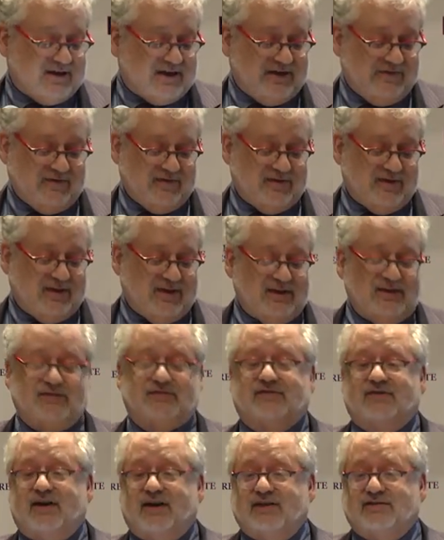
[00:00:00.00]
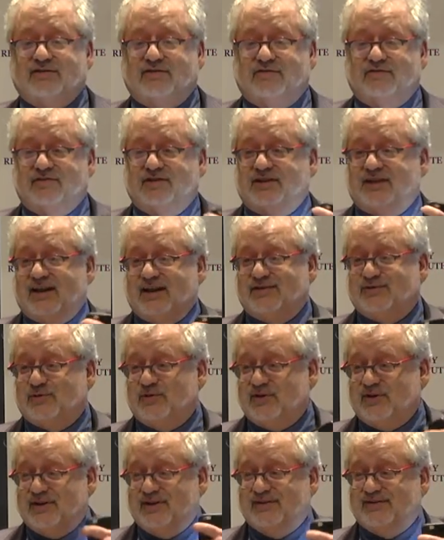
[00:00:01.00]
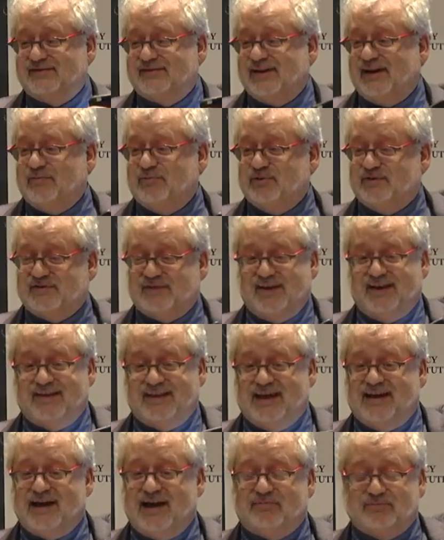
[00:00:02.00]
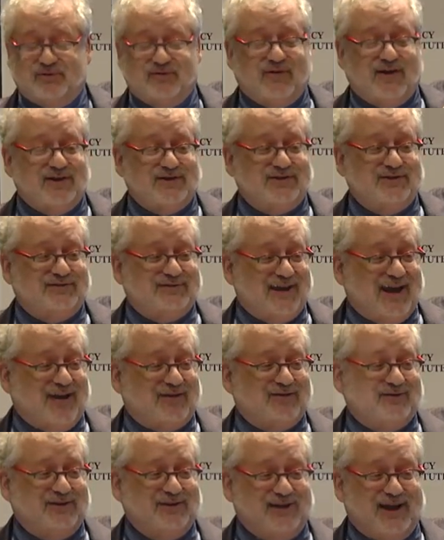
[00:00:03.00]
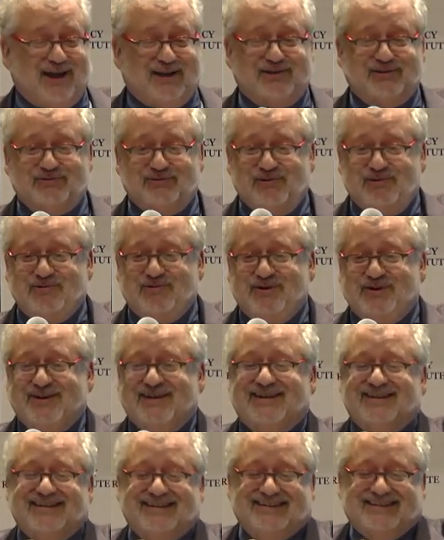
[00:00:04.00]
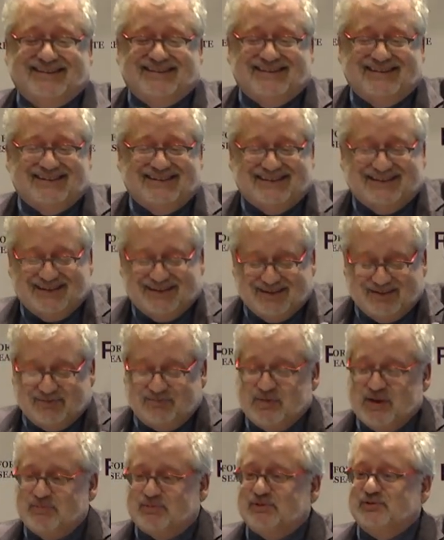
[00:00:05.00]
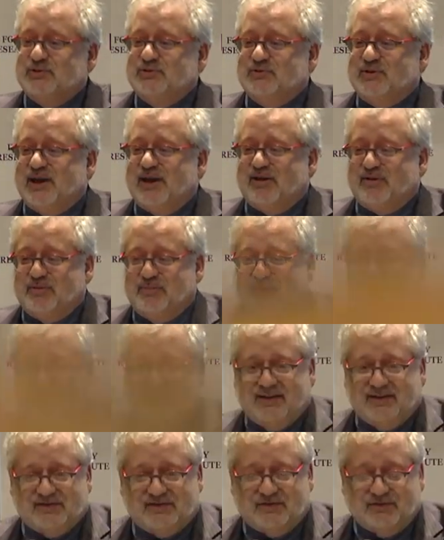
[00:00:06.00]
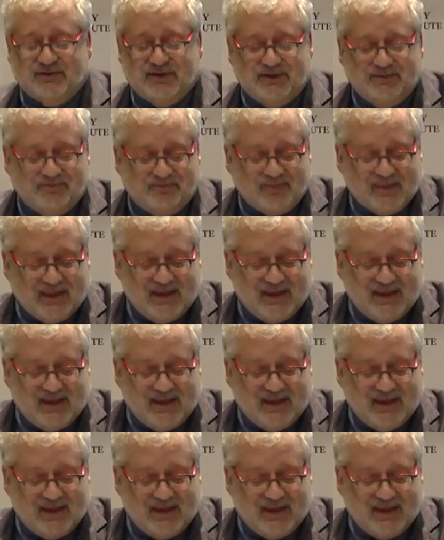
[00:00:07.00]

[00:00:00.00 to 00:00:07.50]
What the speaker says: Given the size of today's audience, I would say that observation is actually not true. People do care about history.